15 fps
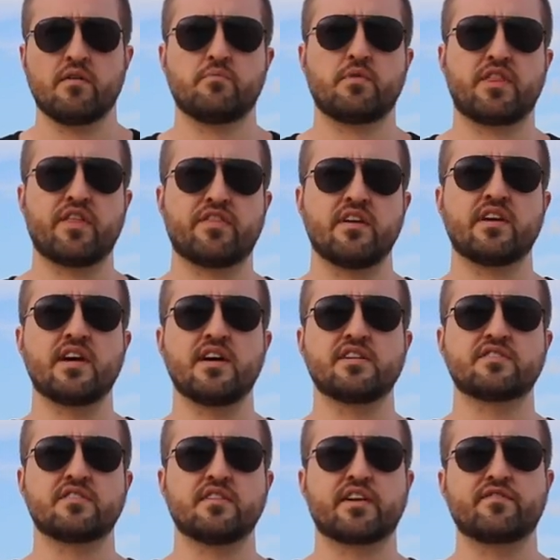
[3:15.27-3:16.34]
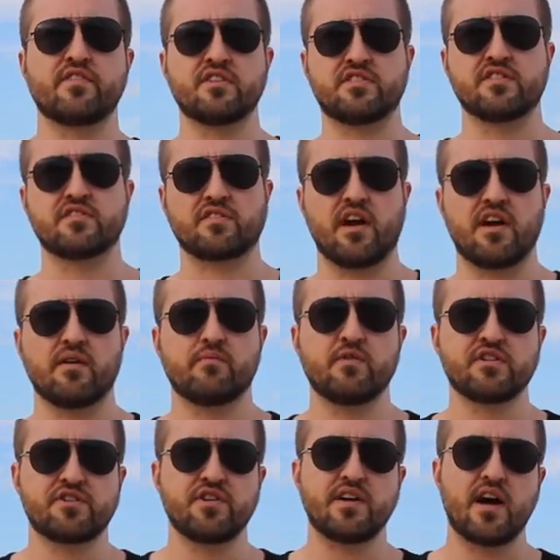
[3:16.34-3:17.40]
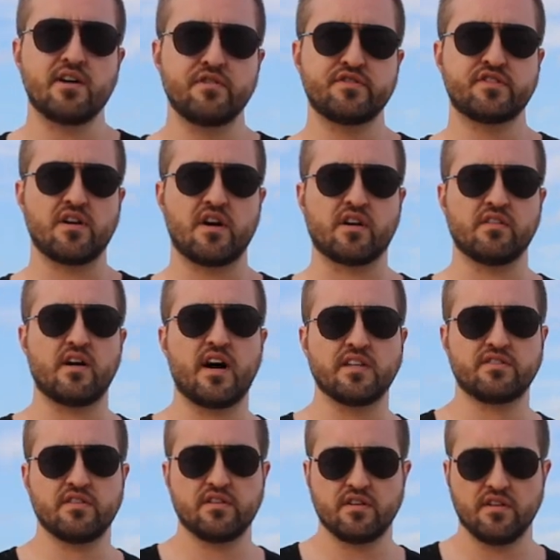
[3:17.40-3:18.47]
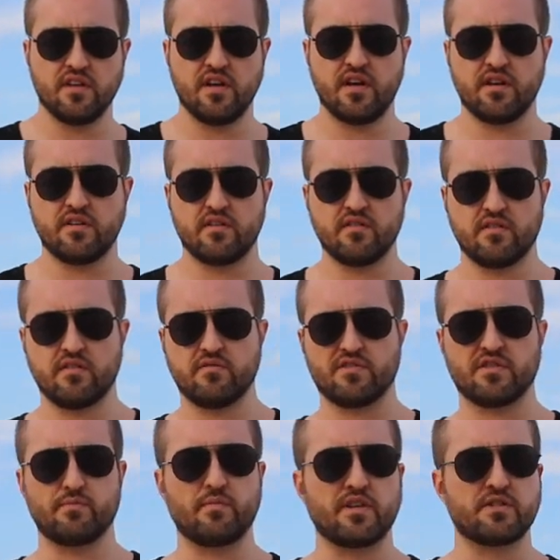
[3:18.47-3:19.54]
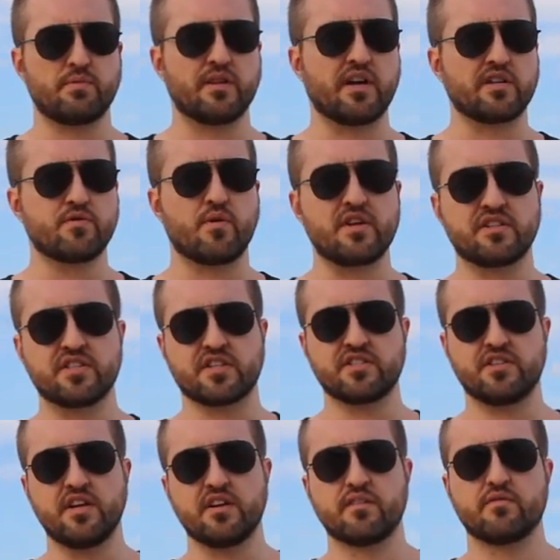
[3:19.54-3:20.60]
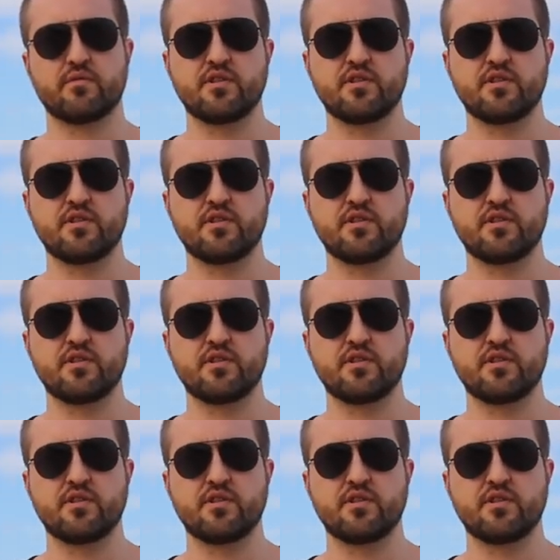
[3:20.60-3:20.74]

But the thing is, like for instance, okay, Mystery and I used to talk a lot in was it must have been like 2016.